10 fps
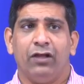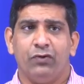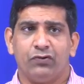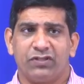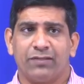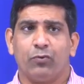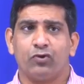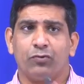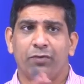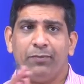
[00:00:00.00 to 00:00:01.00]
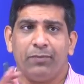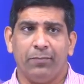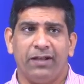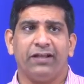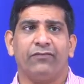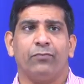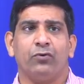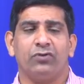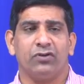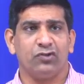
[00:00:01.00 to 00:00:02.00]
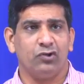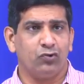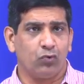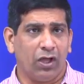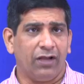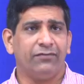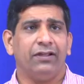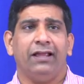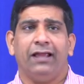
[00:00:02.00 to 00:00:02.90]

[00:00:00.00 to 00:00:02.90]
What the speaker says: which was supposed to be implemented from 2012.